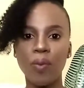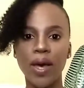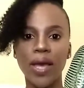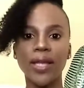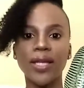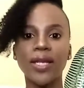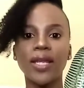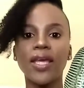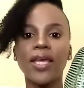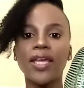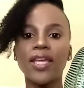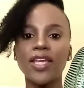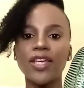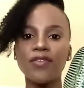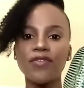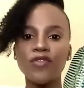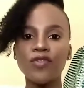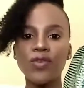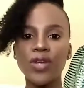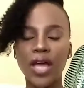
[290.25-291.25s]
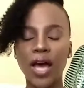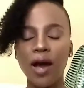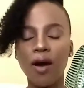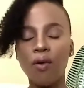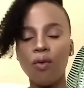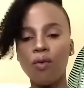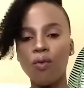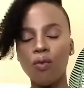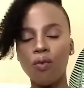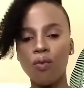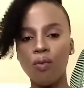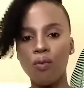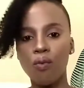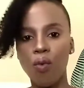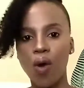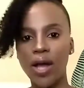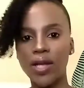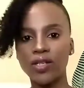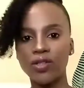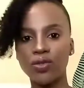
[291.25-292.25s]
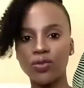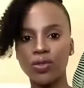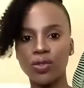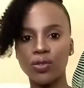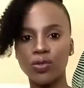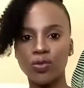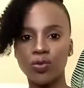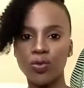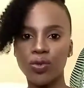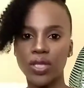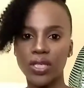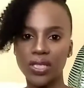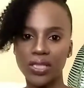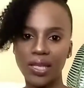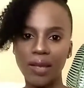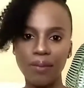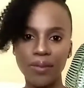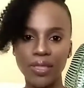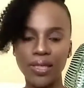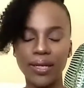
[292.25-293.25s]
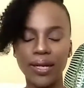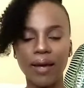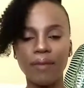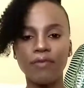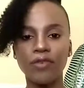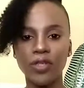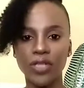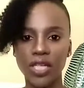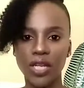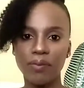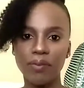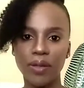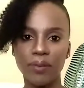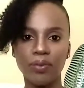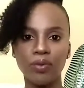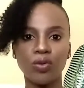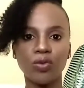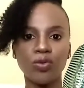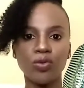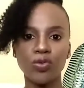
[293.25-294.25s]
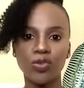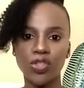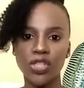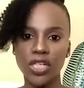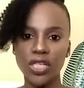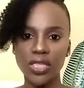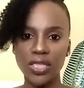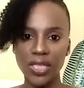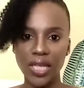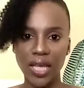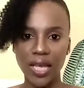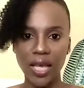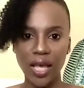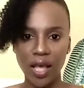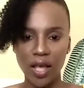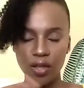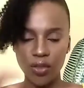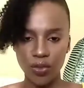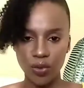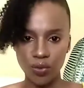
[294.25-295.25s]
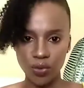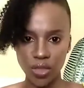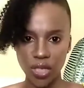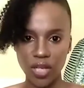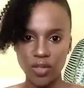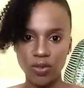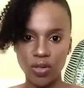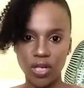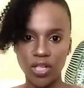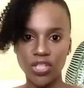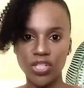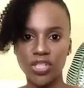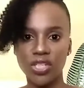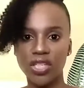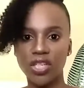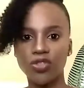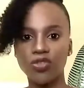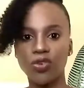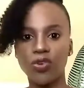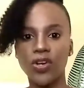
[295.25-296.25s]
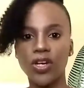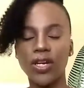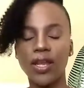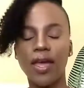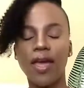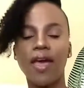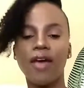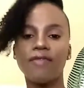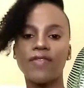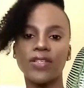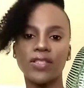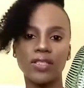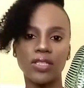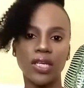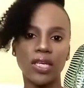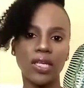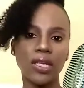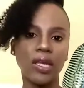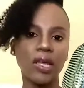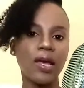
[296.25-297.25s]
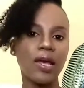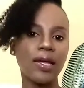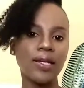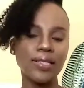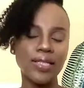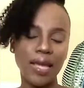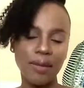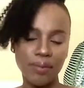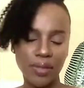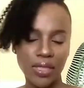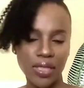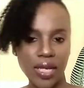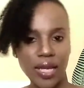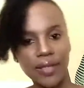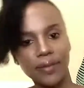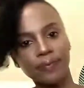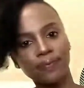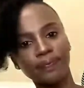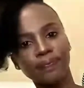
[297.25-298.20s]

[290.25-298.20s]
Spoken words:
But if you now want to do the same setup for 10 people, you just take those calculations that you already have and say times 10.